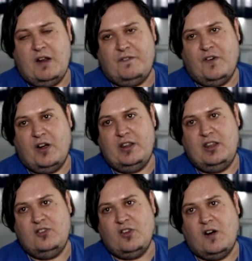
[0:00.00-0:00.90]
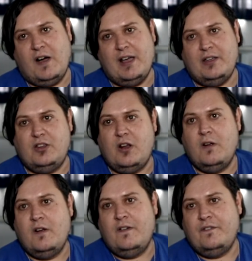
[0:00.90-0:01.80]
and find the
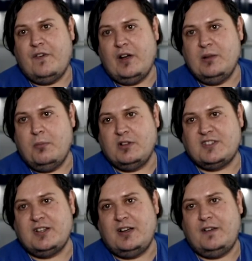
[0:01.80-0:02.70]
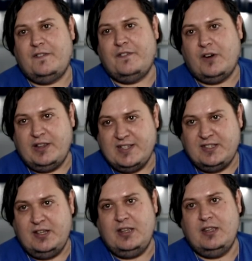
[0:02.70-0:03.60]
entire, find the monster, find the
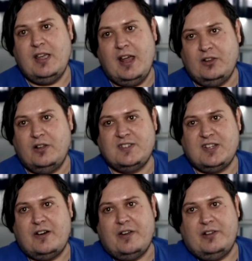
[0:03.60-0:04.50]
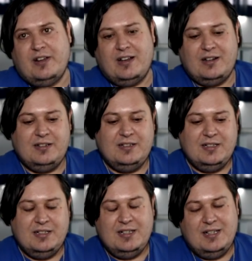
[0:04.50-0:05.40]
city, and load the scenario data.
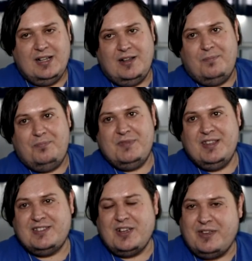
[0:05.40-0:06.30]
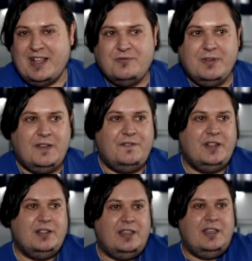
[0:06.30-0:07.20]
So it gets really
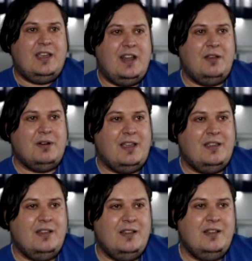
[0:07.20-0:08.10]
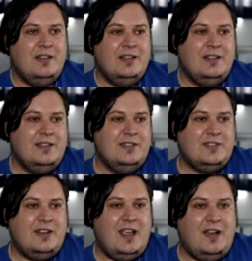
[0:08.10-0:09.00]
fiddling. Anyway,
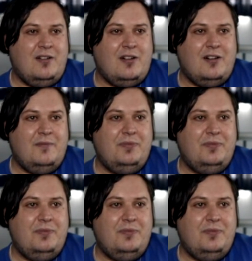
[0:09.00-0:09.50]
so now...